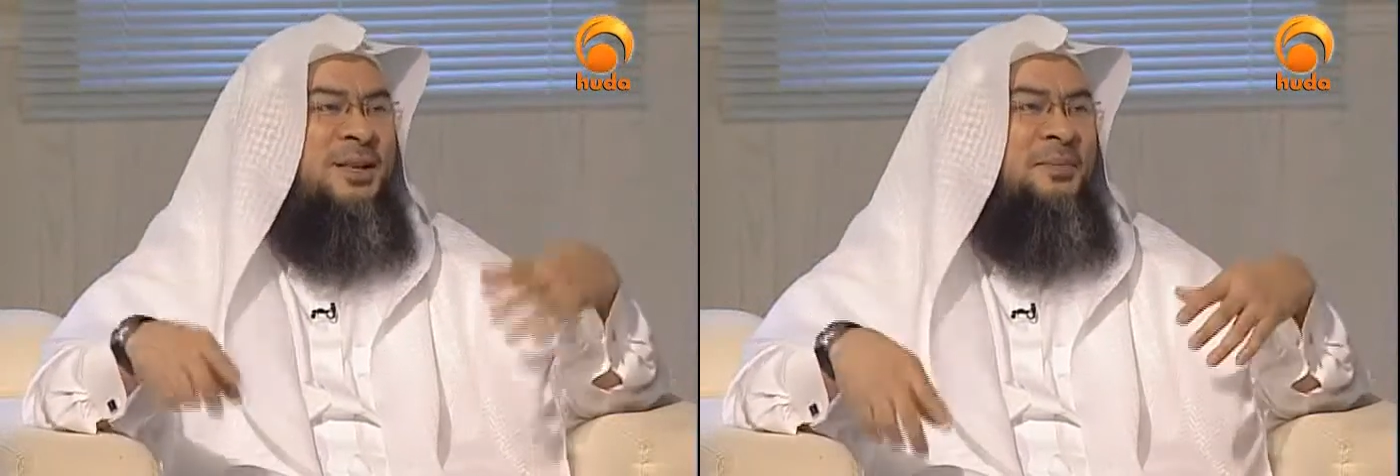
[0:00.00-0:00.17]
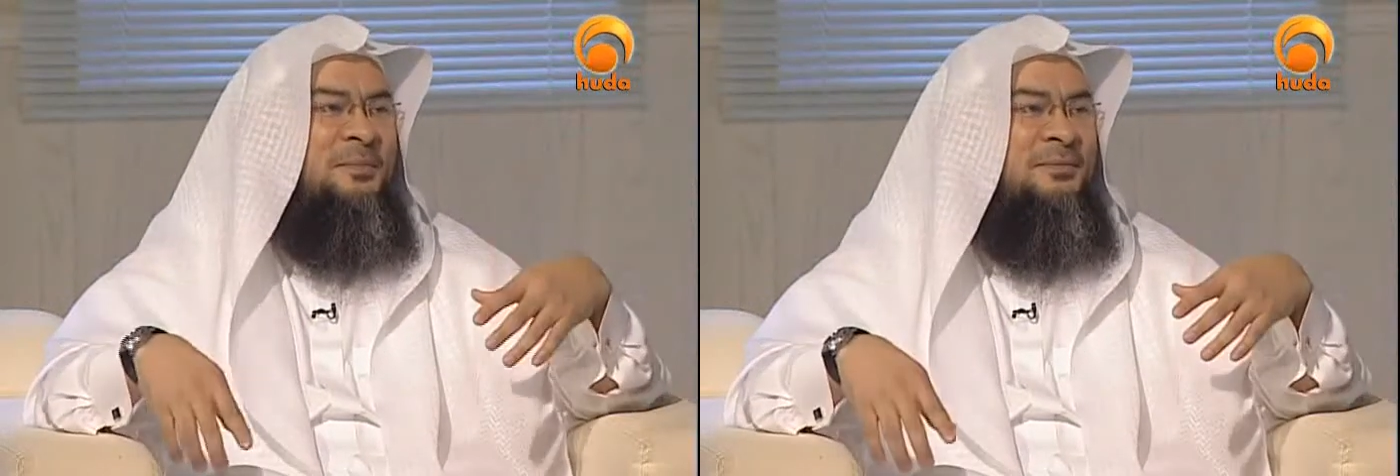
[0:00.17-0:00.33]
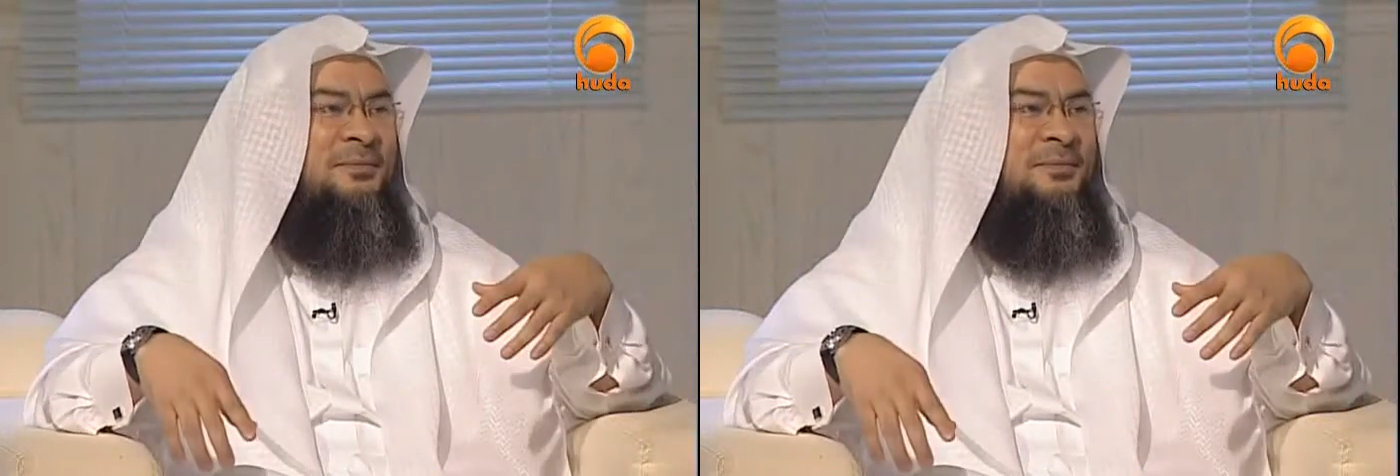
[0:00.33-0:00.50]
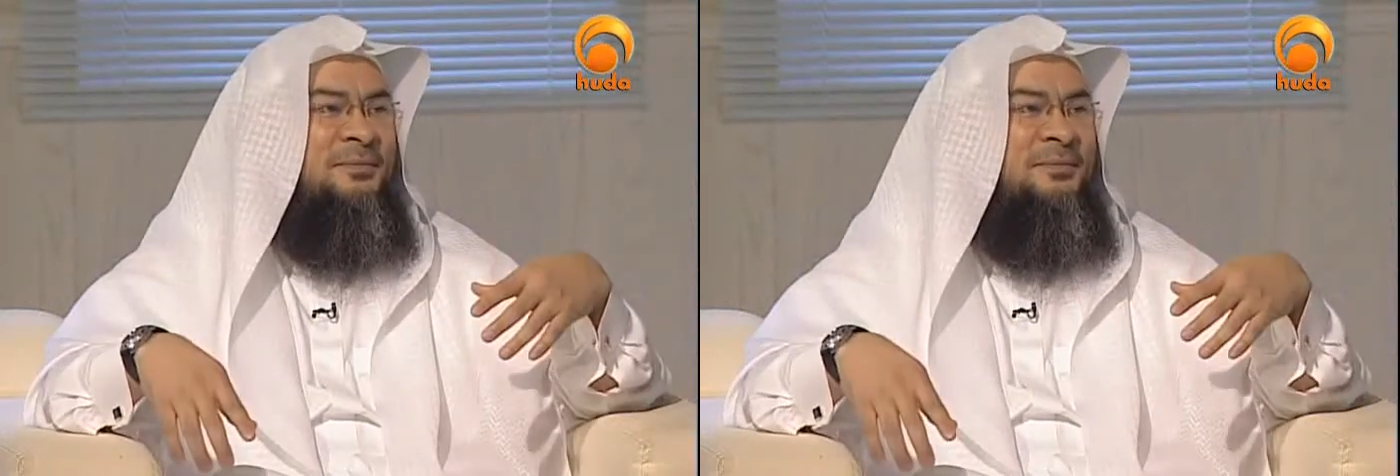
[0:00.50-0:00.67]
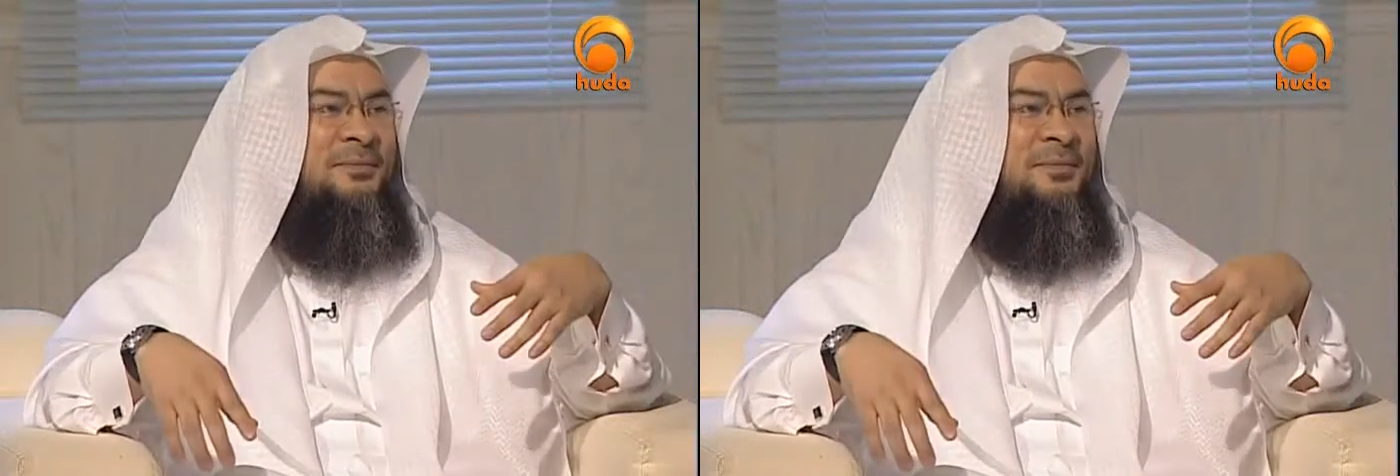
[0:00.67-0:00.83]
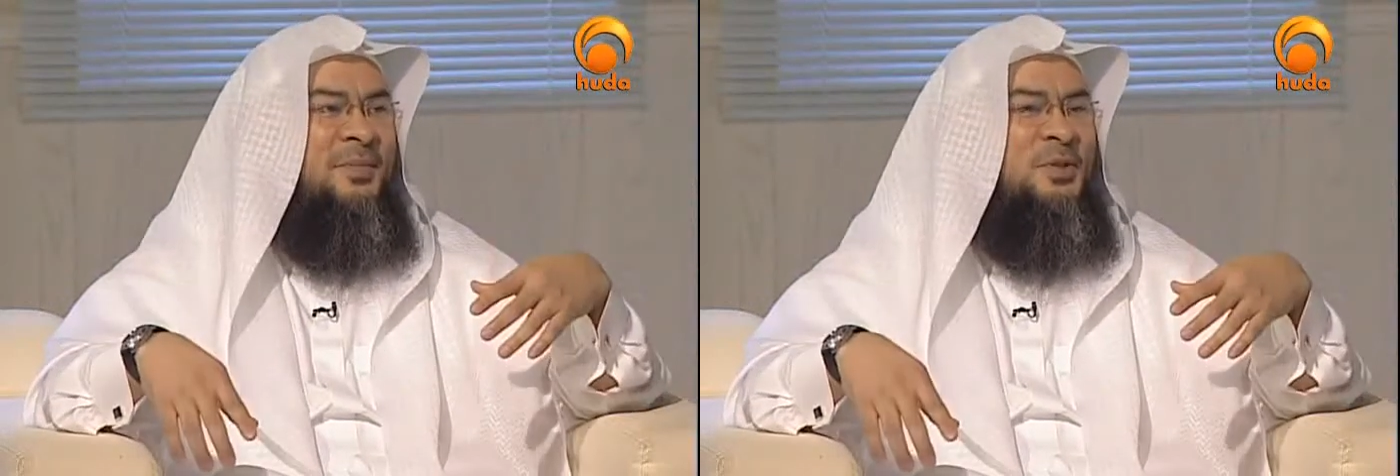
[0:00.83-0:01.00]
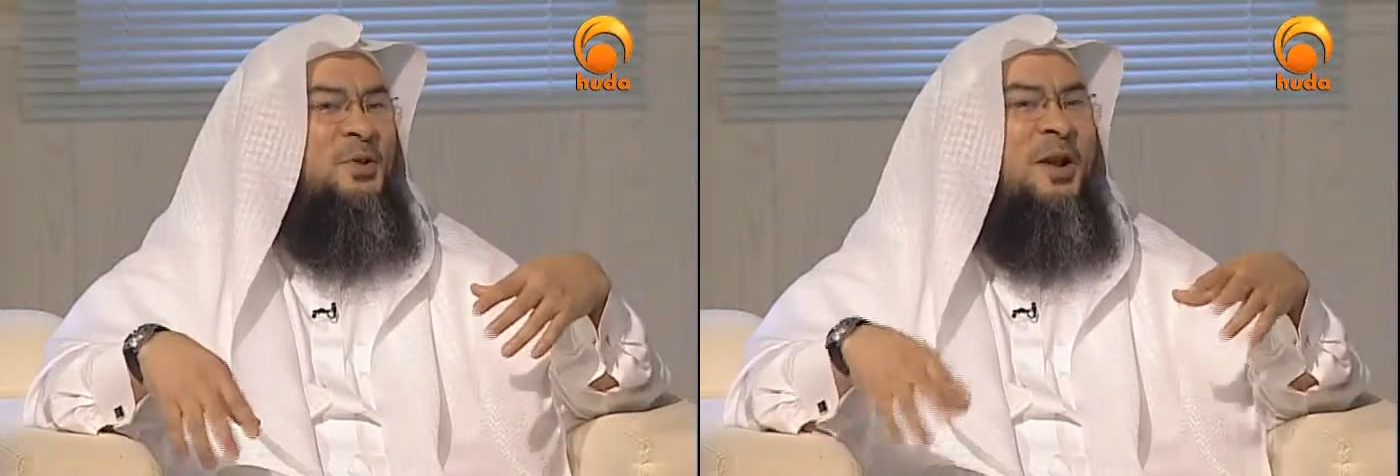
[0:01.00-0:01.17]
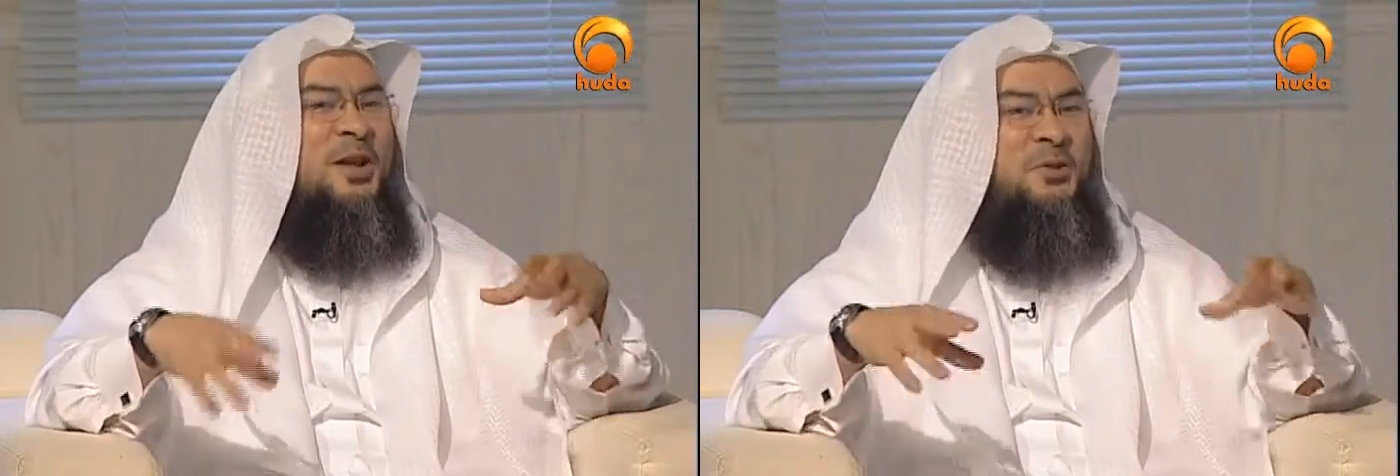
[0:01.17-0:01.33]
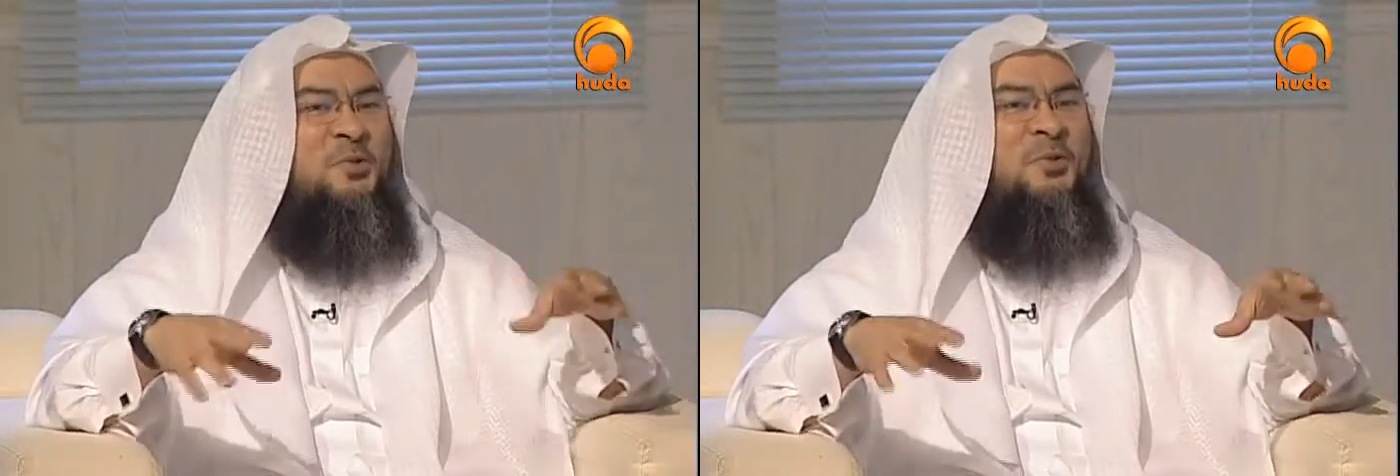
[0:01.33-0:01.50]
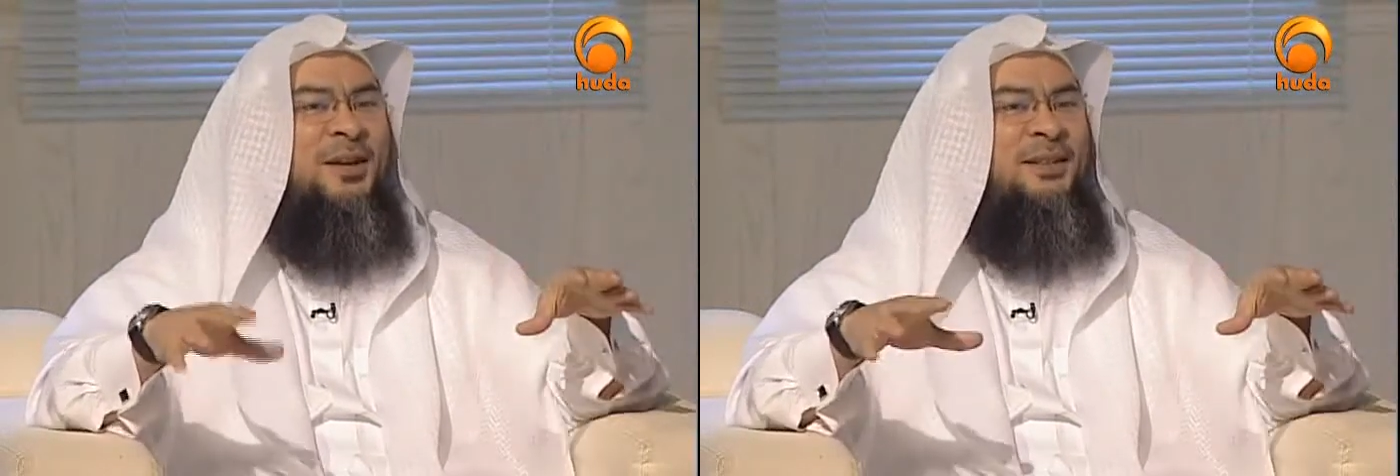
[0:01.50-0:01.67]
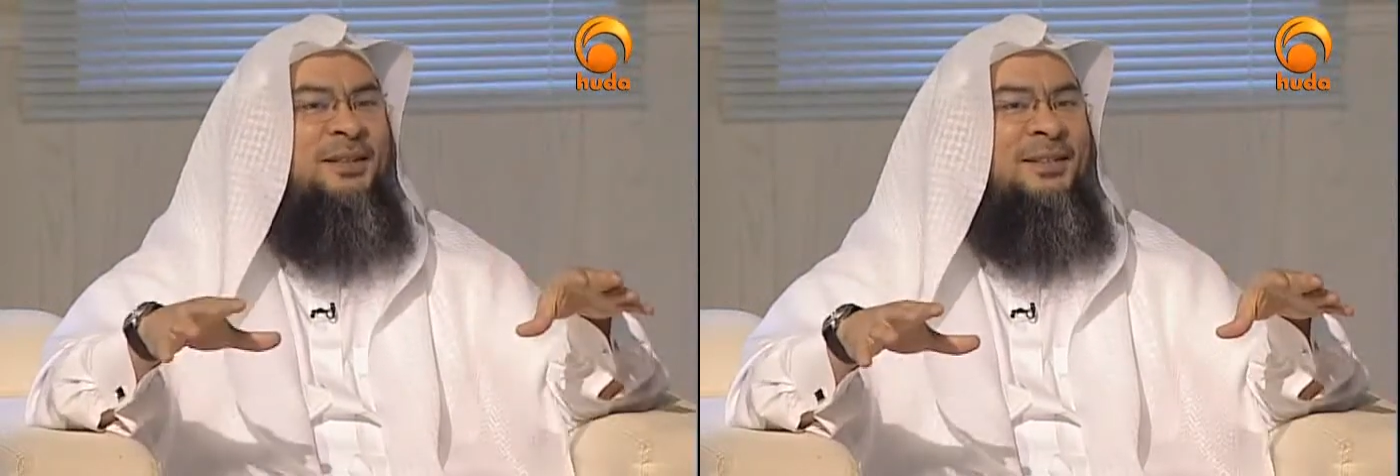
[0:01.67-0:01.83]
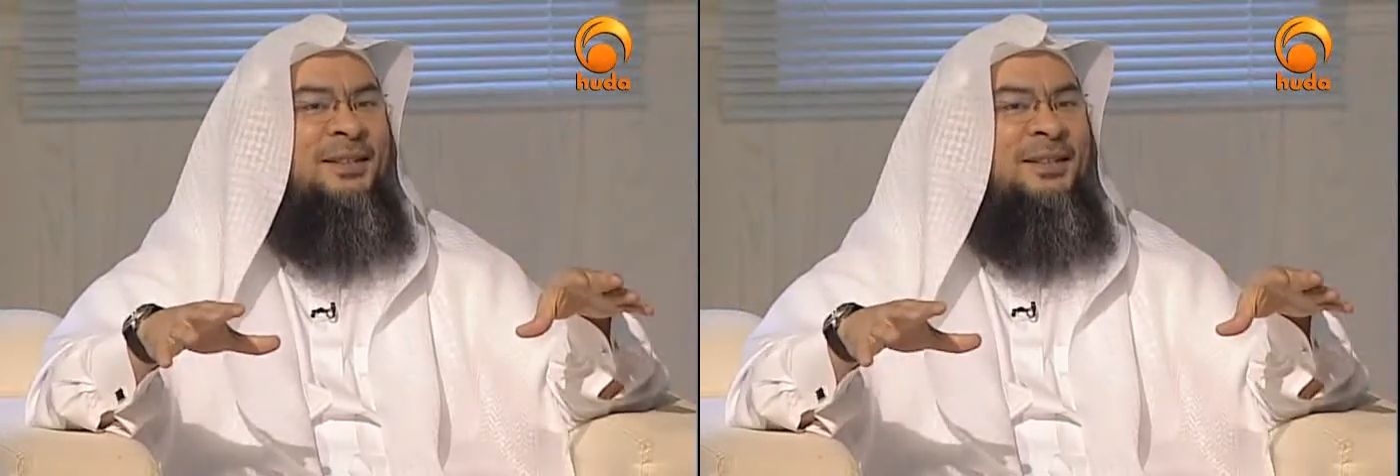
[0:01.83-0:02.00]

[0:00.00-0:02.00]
name. So I knew that